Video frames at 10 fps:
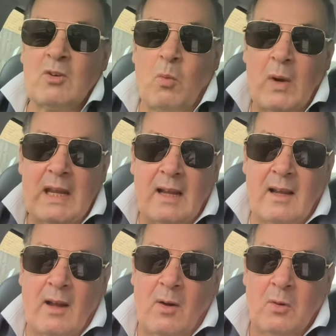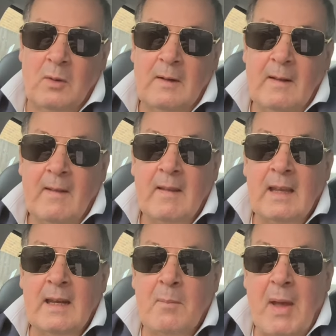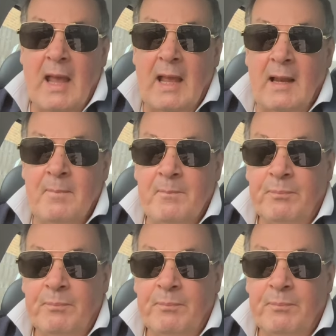a week ago in the betting.